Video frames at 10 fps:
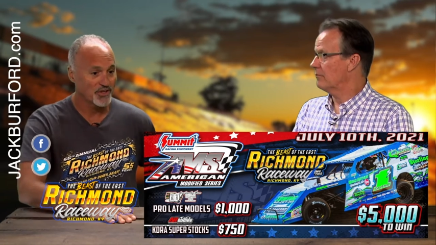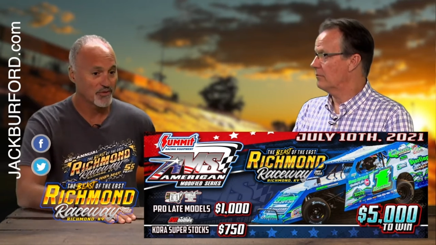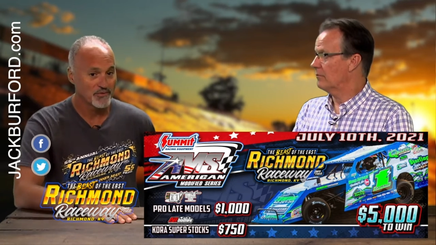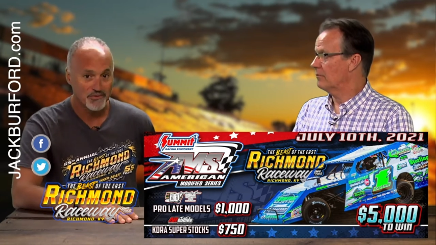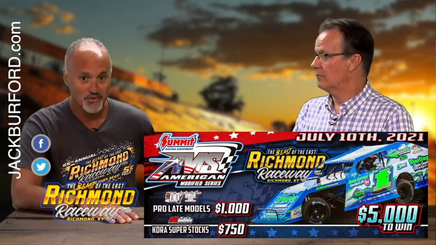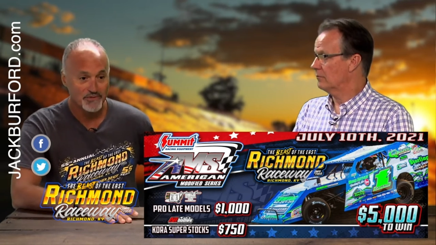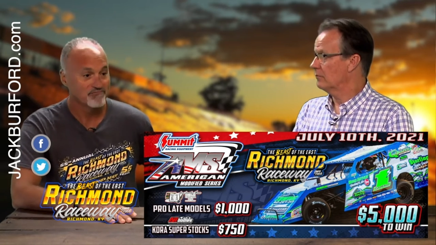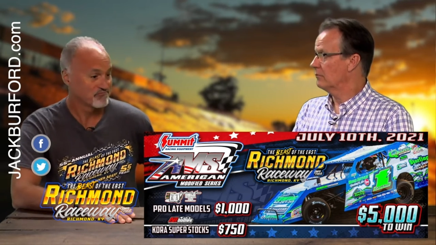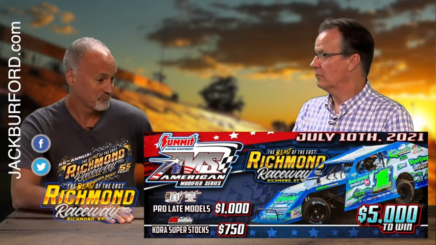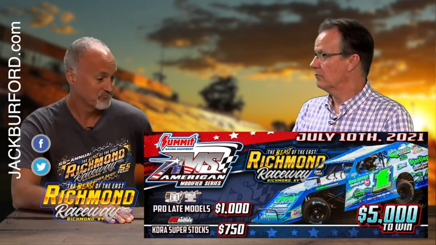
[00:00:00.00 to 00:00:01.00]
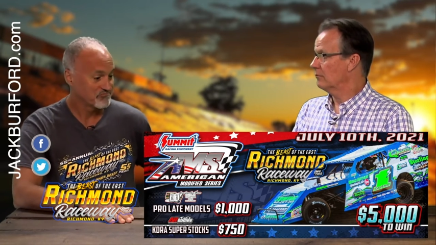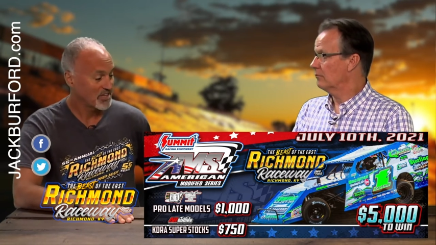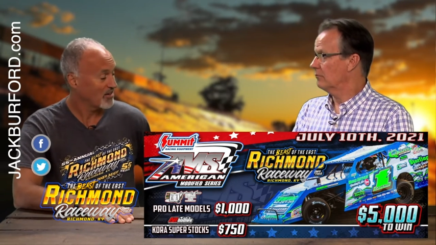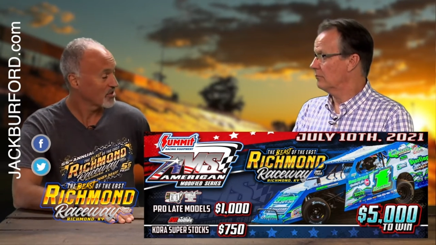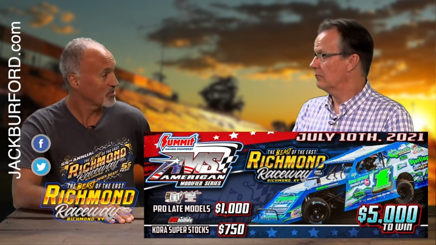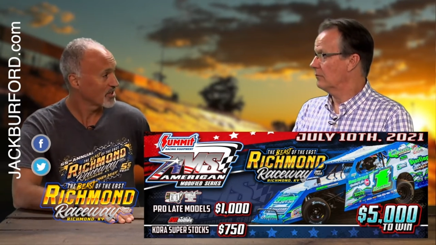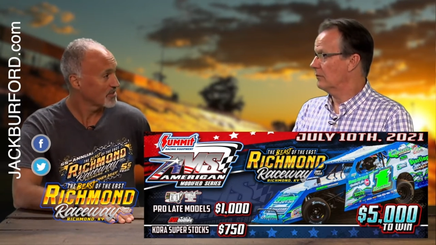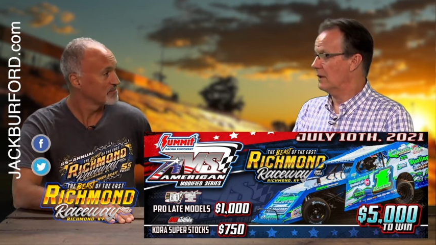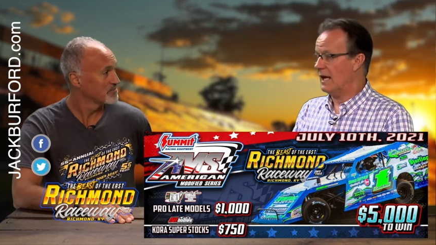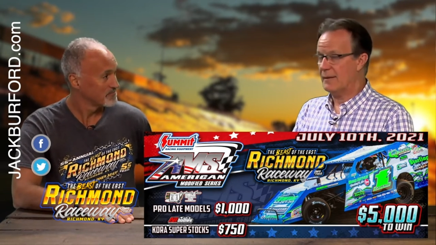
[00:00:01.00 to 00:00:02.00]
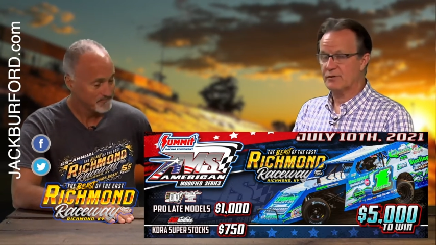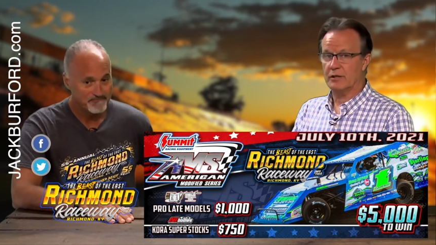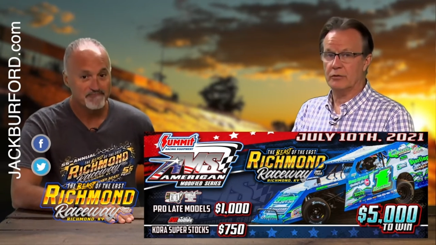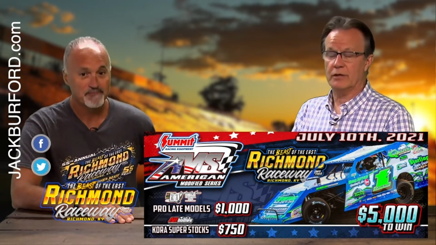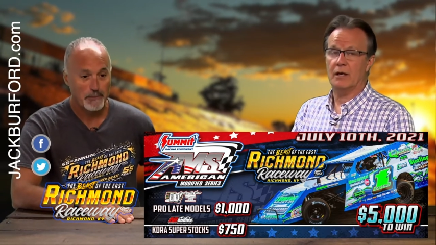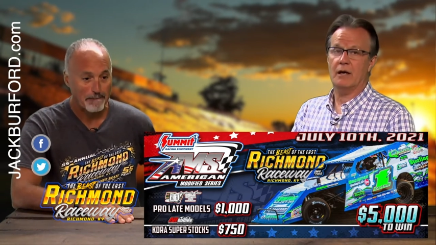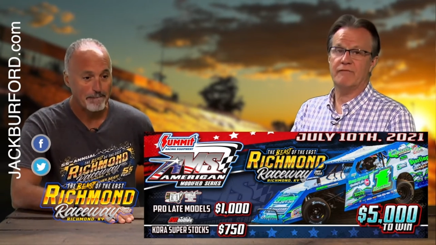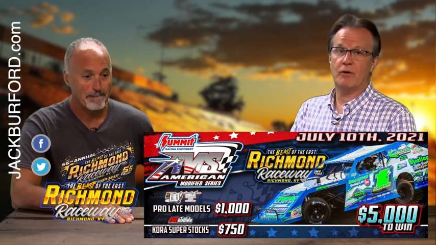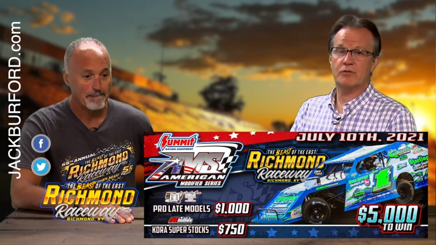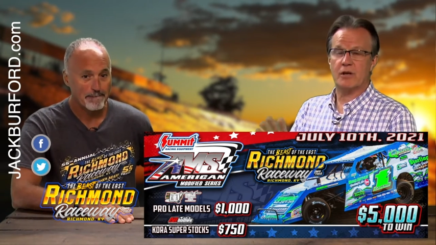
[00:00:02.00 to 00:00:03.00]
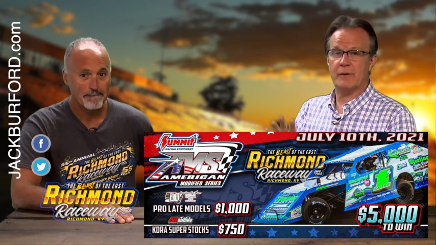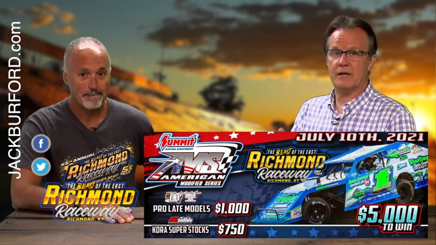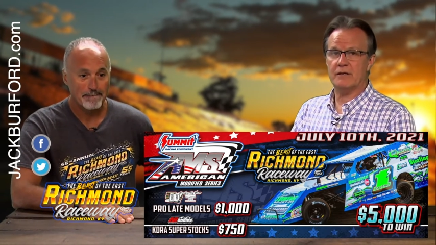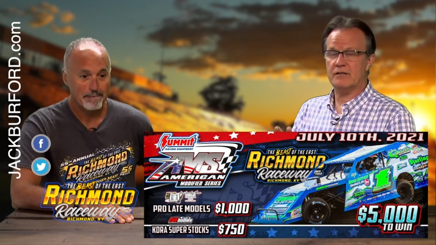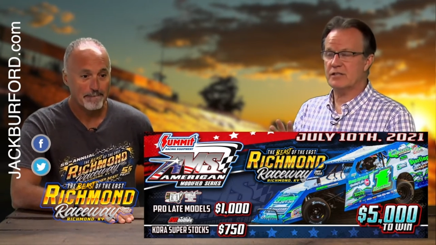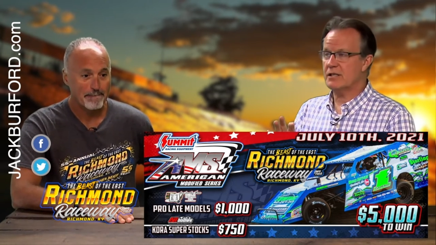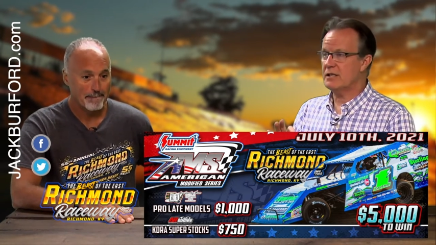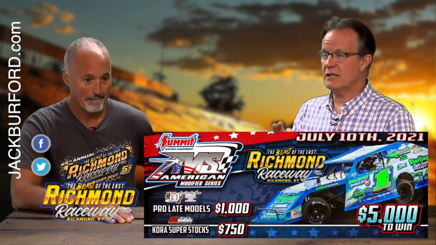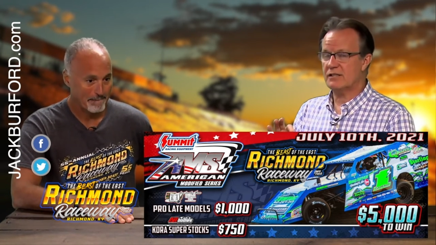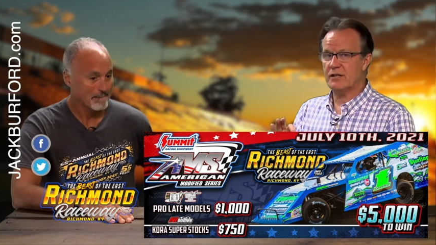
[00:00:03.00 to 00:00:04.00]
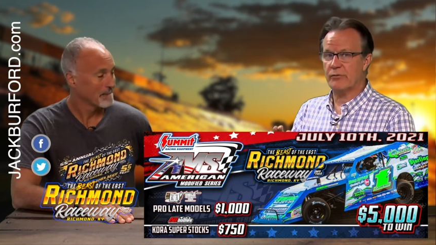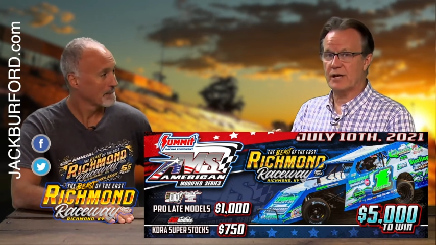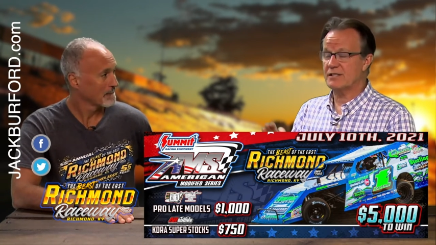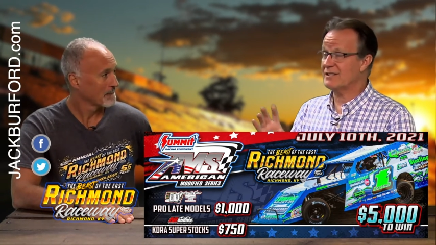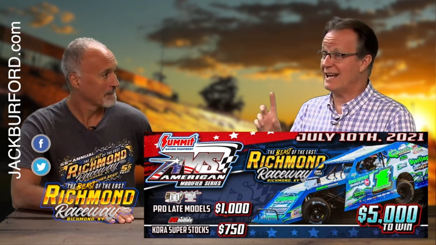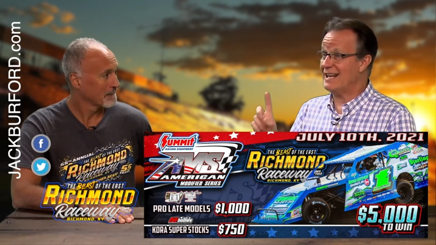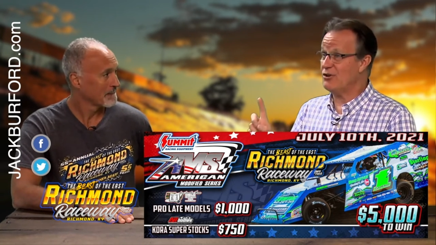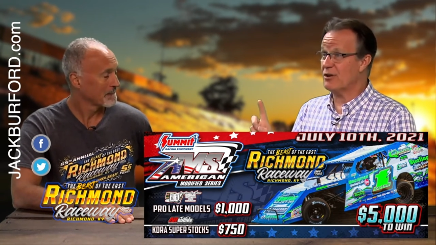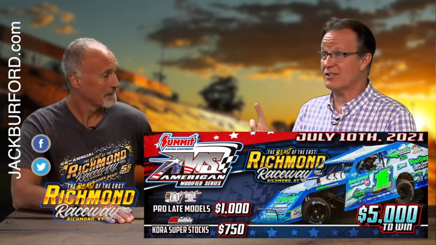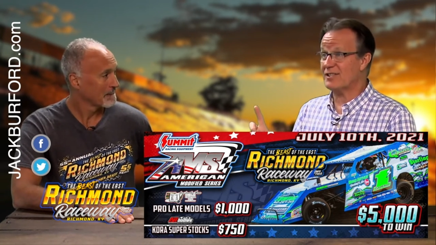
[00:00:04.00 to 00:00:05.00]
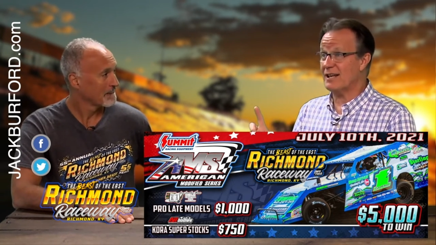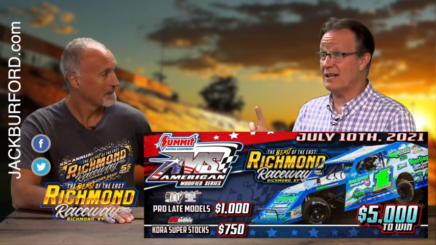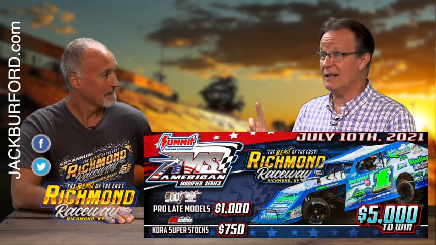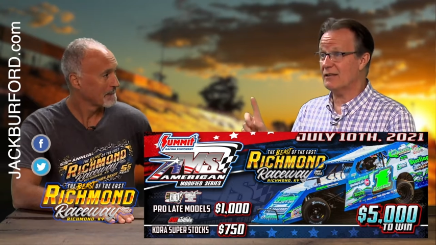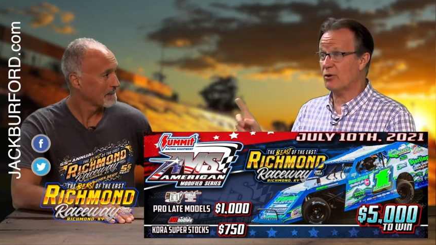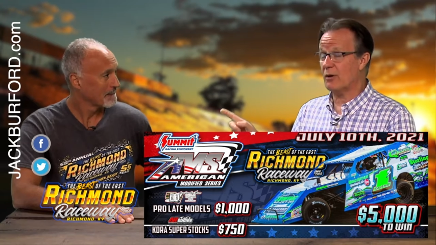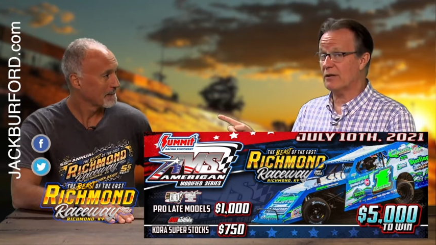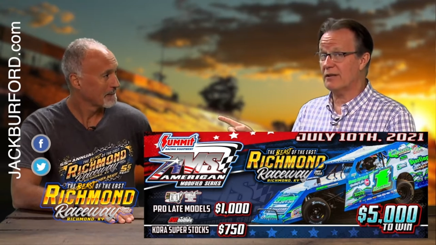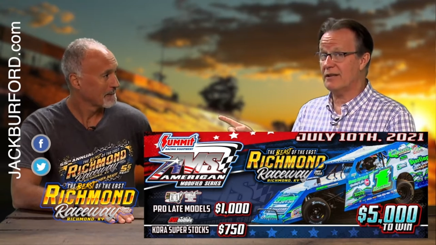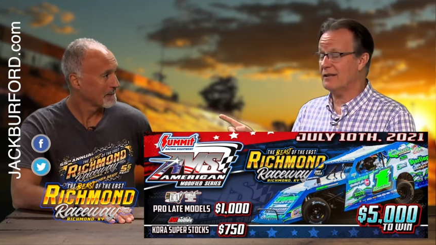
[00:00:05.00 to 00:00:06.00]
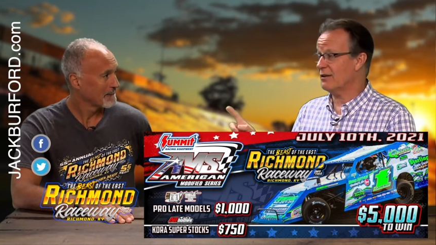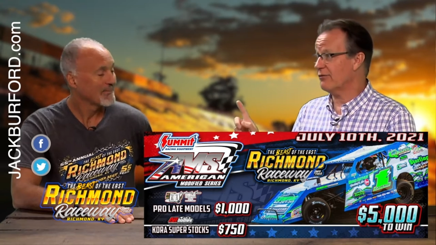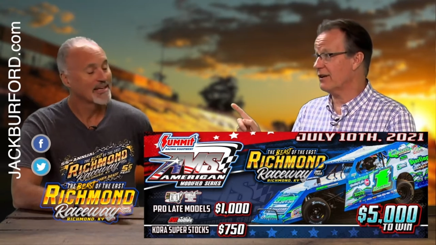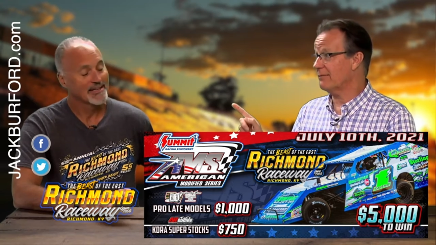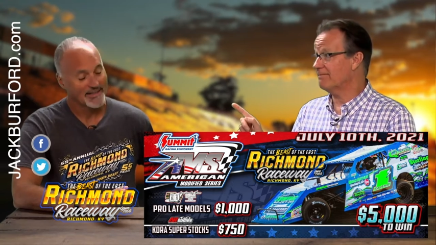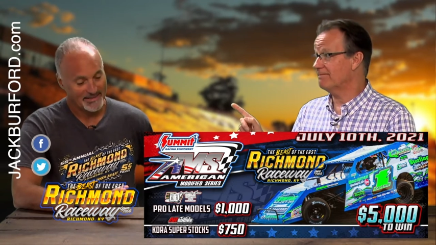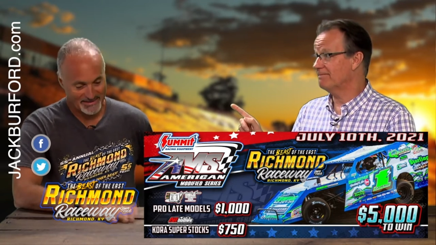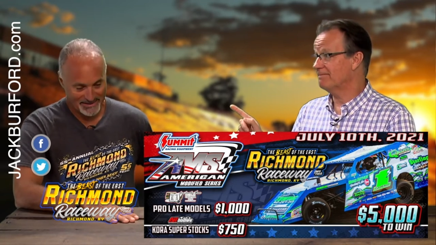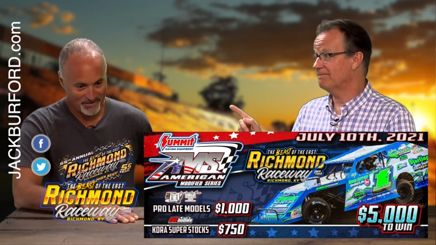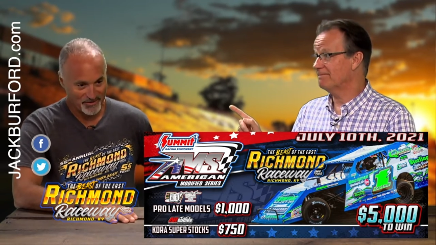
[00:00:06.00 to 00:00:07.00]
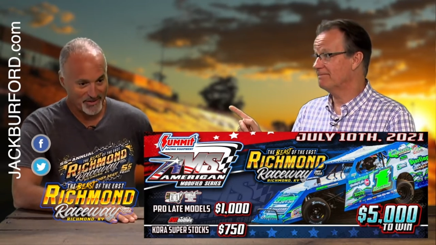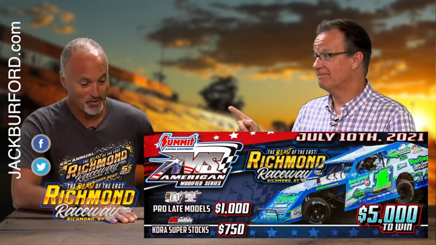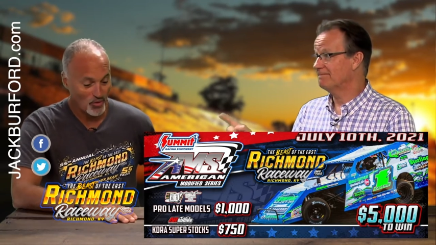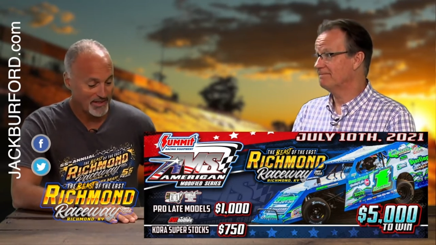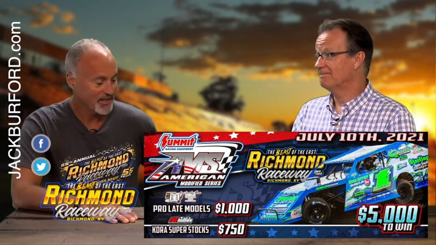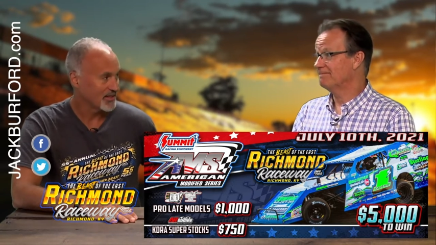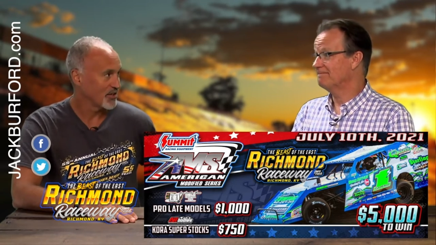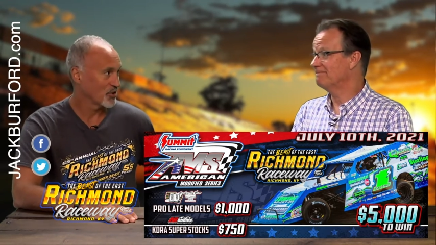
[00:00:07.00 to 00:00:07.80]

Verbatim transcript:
Speaker 1: and we'll go have it going on.
Speaker 2: Absolutely. Uh, folks, come out, see see the races, and you can stay at the Quality Inn. Don't forget.
Speaker 1: Can never get quality, and they do a